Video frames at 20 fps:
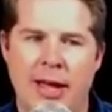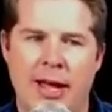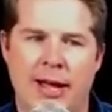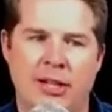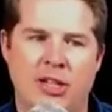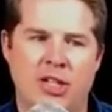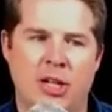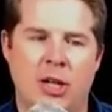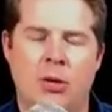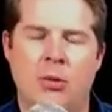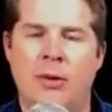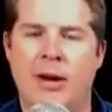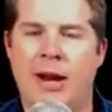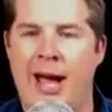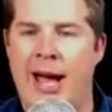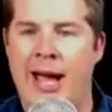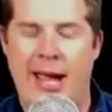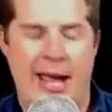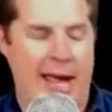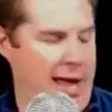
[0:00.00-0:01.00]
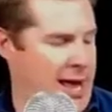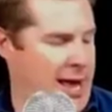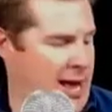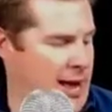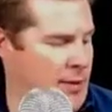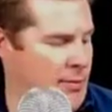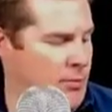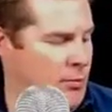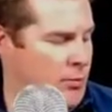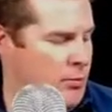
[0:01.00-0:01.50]
and share what I
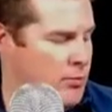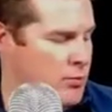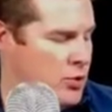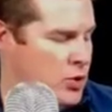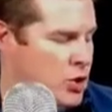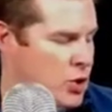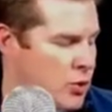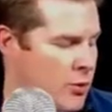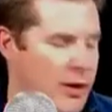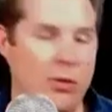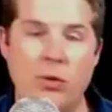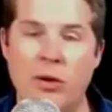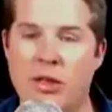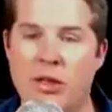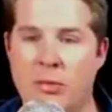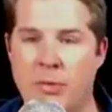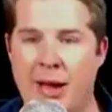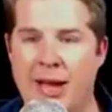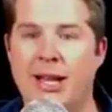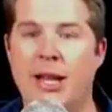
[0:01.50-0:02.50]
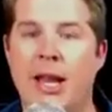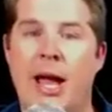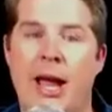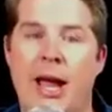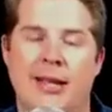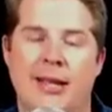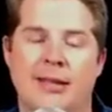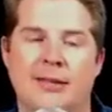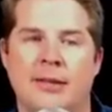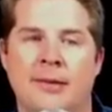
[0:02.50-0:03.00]
am doing with my
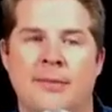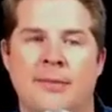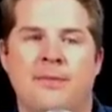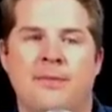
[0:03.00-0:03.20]
clients.